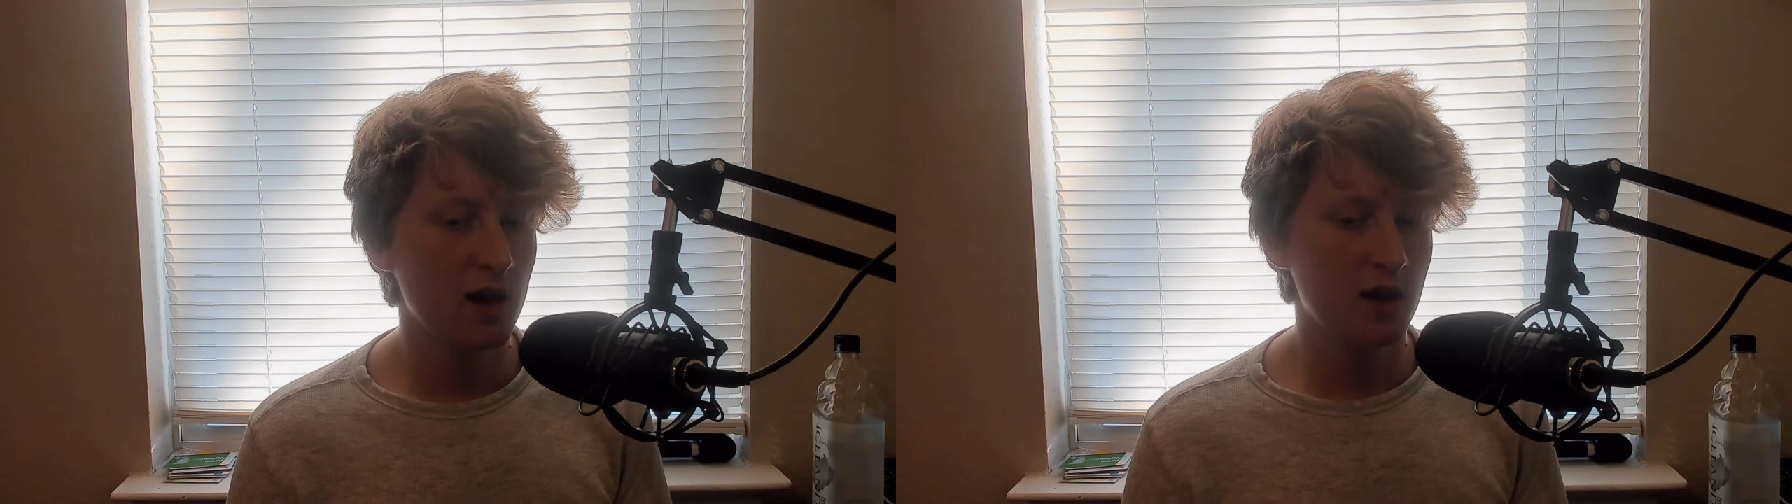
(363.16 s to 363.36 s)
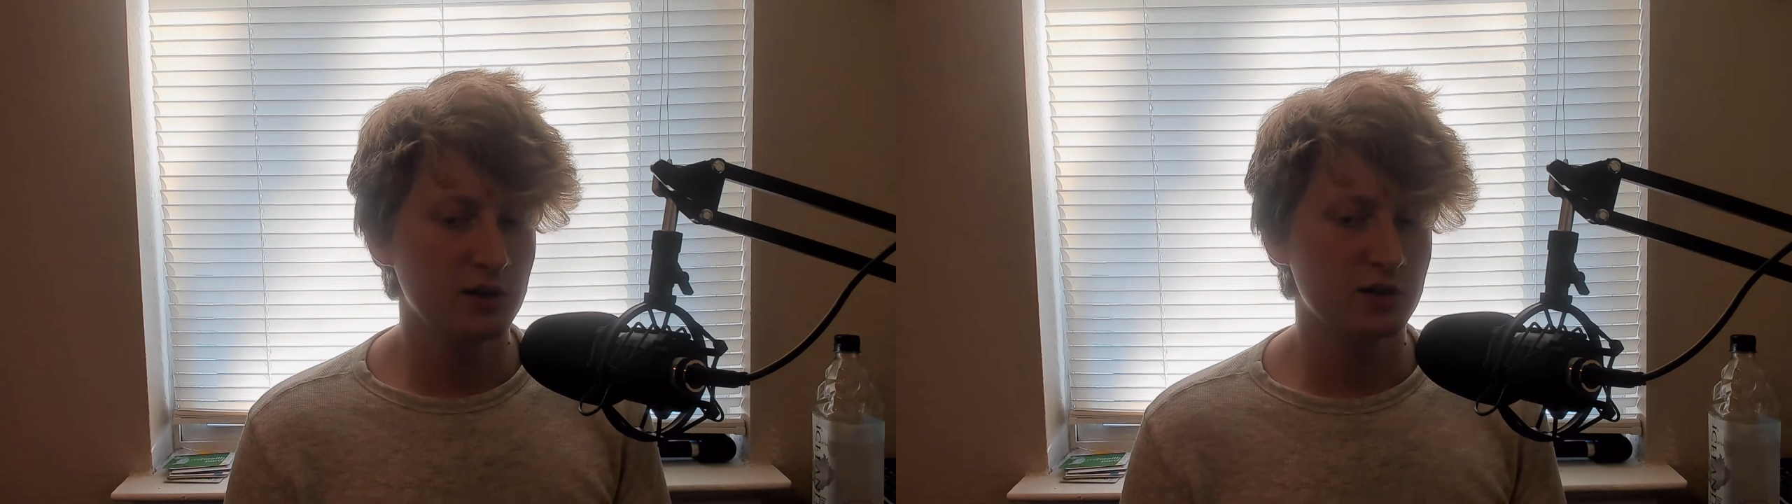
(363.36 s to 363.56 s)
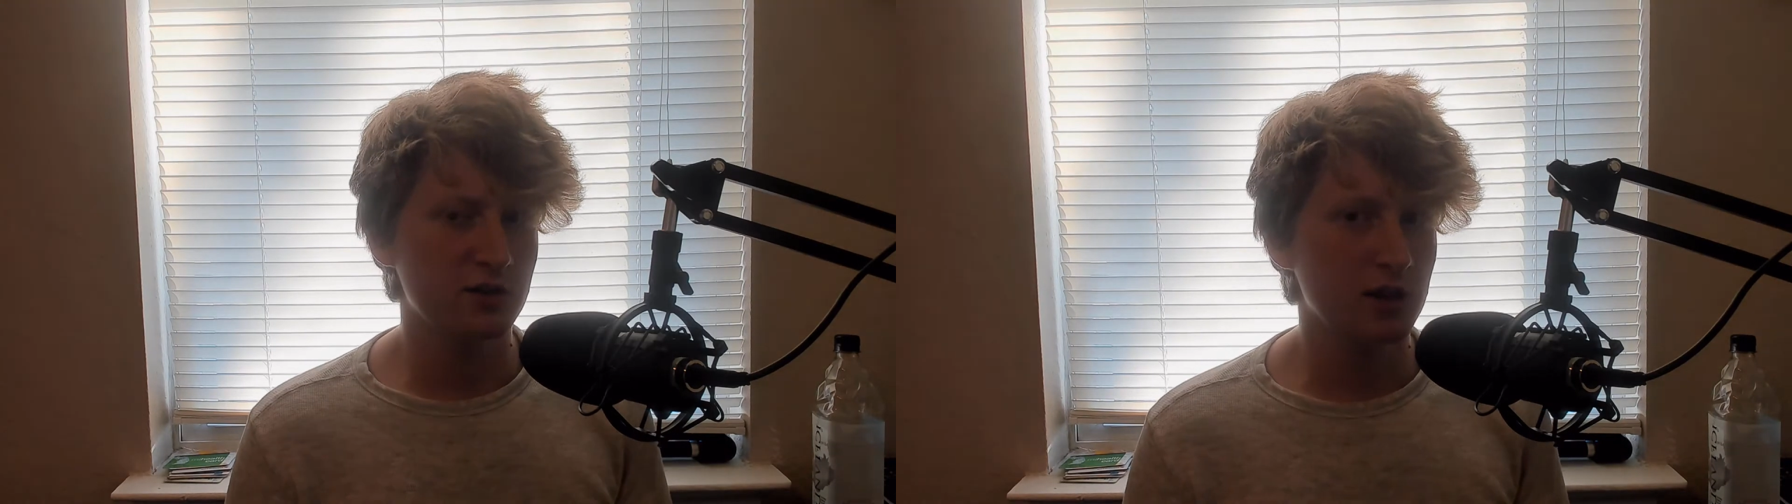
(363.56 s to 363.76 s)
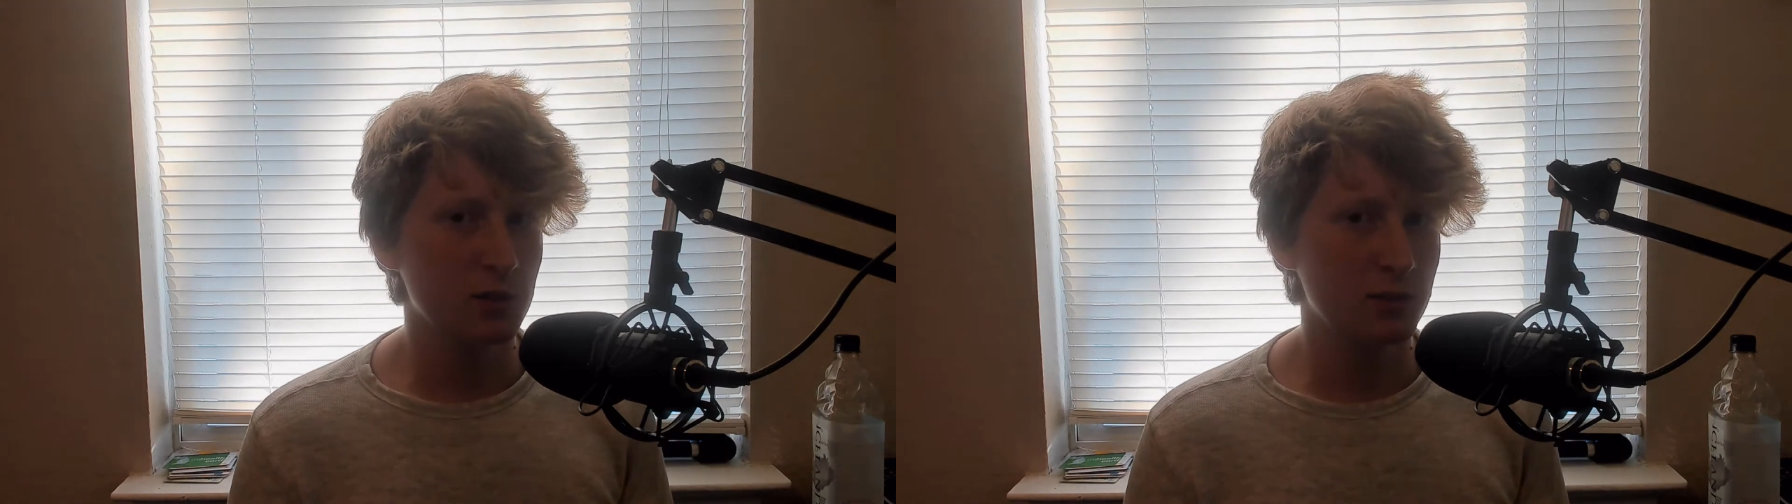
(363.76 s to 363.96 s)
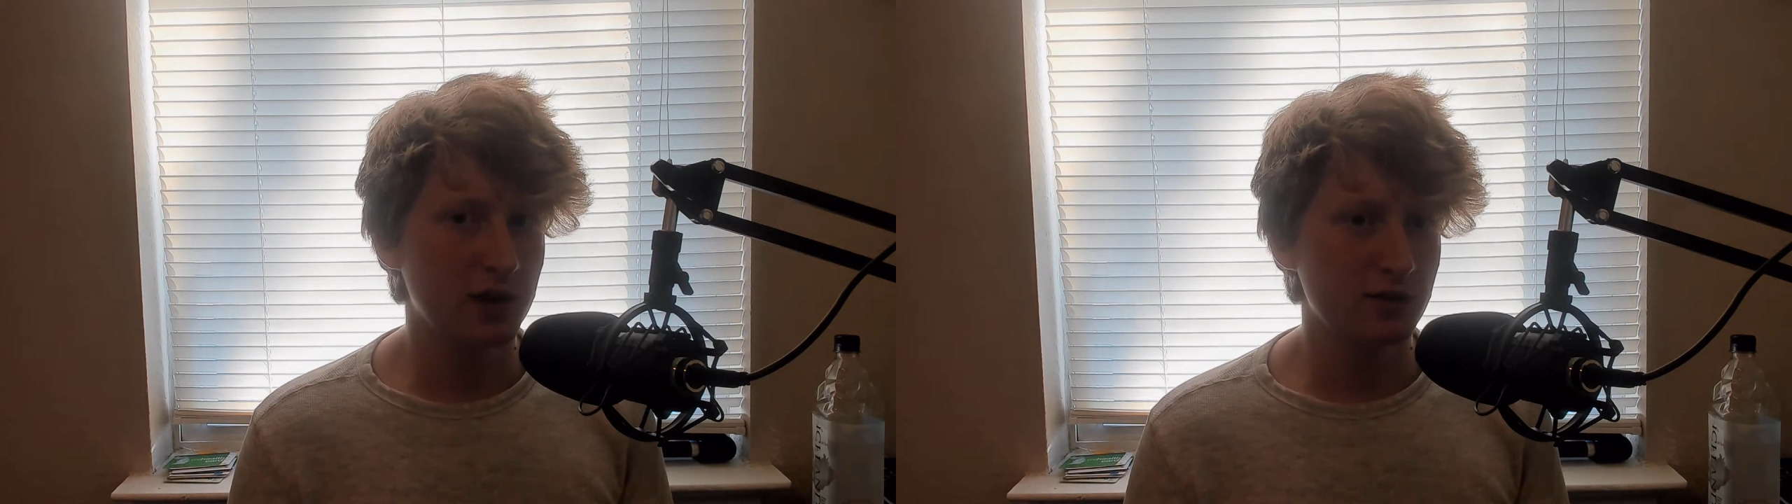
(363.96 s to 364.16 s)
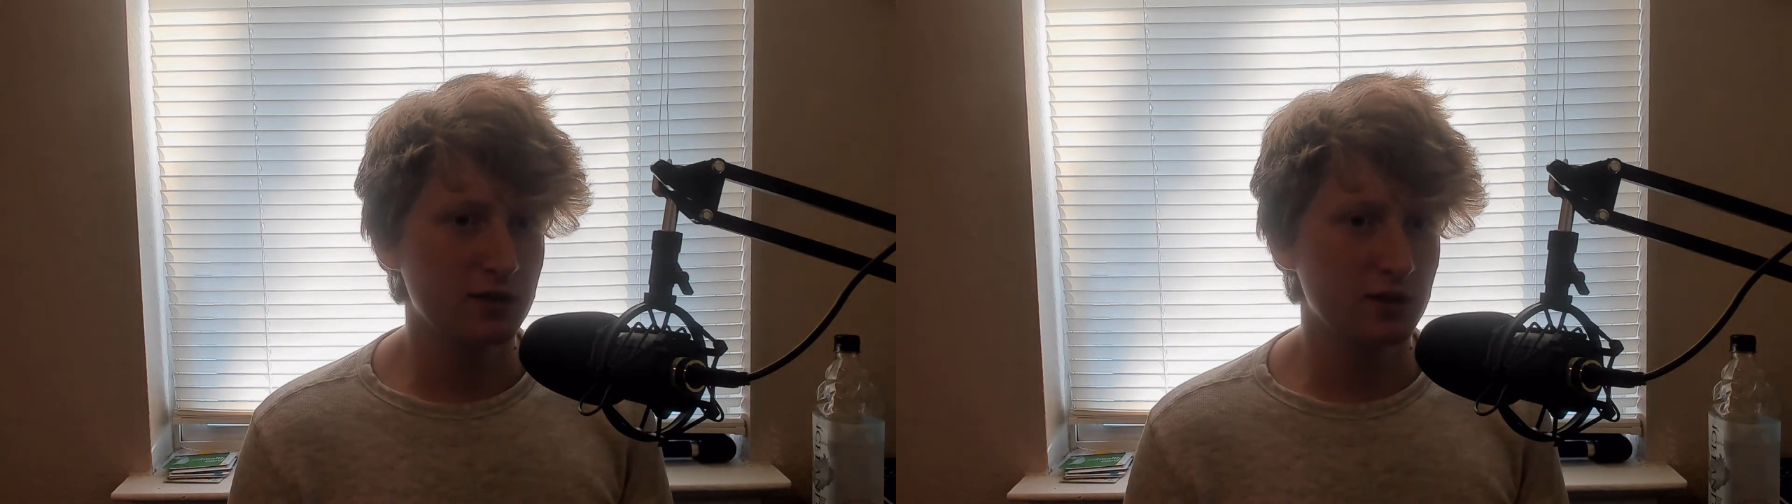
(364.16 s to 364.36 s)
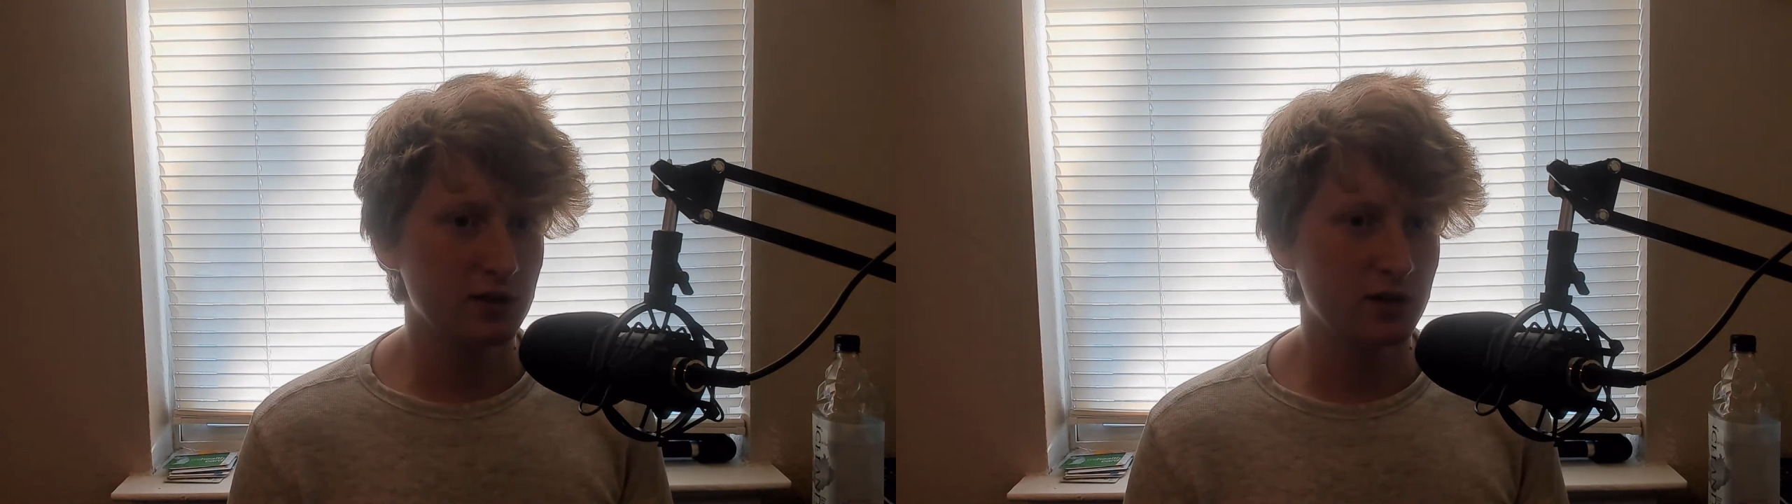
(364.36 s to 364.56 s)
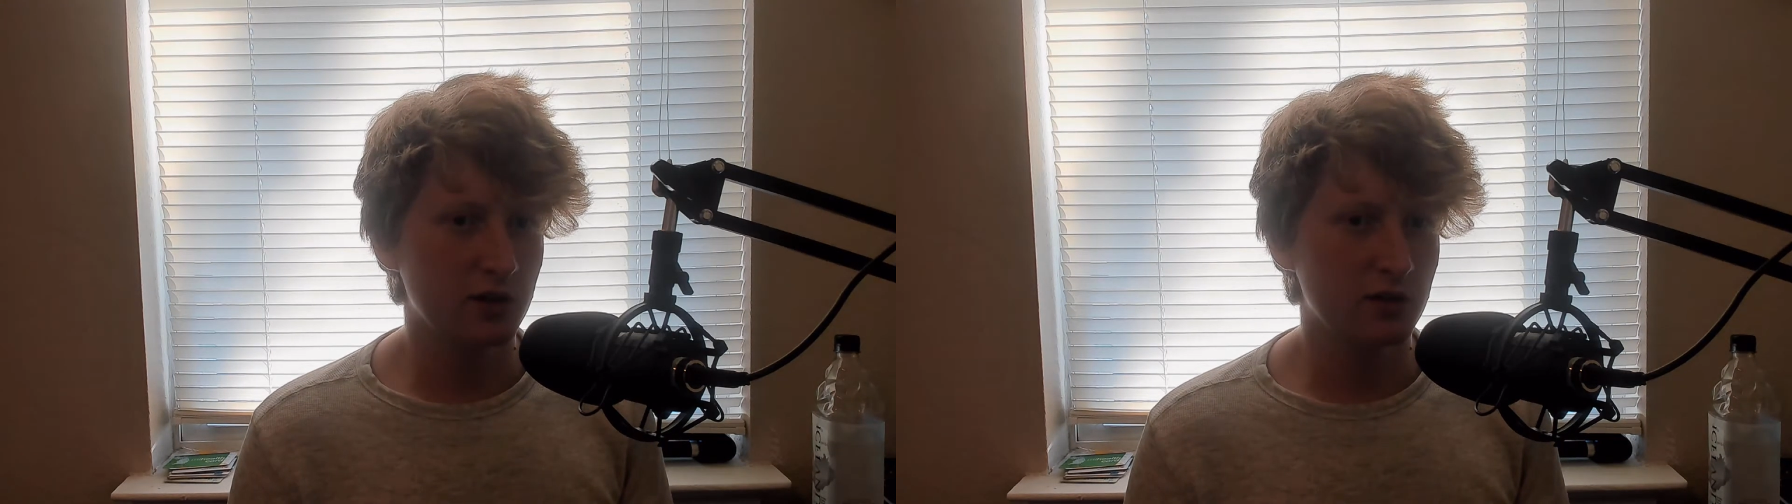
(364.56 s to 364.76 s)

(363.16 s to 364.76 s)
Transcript: just staying busy,